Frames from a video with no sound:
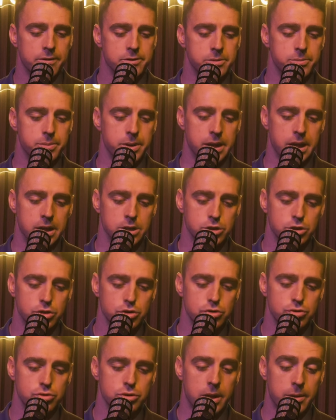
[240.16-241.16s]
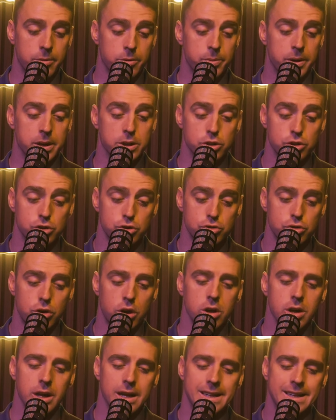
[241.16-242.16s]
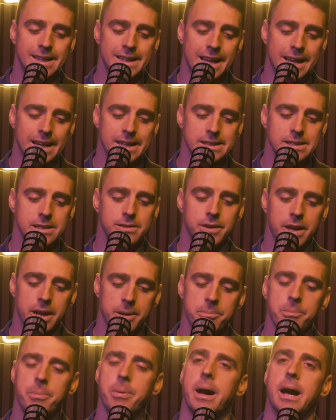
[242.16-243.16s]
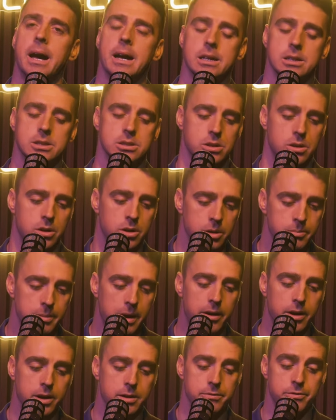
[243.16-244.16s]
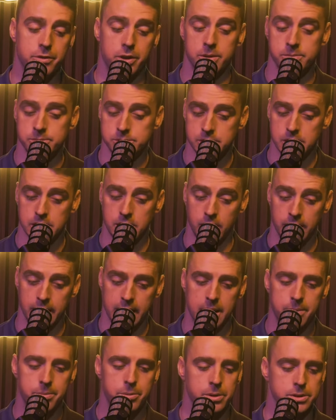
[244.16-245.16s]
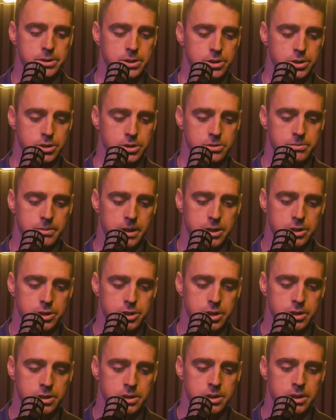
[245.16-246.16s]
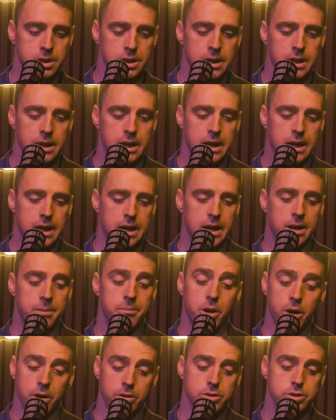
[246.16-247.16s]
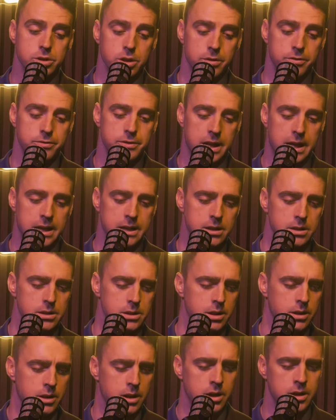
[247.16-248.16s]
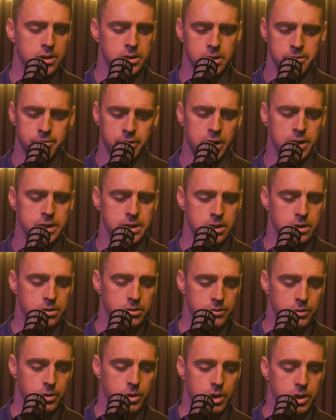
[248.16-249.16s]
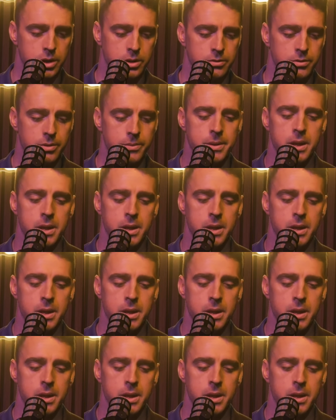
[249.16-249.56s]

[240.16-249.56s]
to be there would be a strong and negative impact on American firms like Apple, as I just mentioned, Microsoft and Nvidia, who I've not heard of.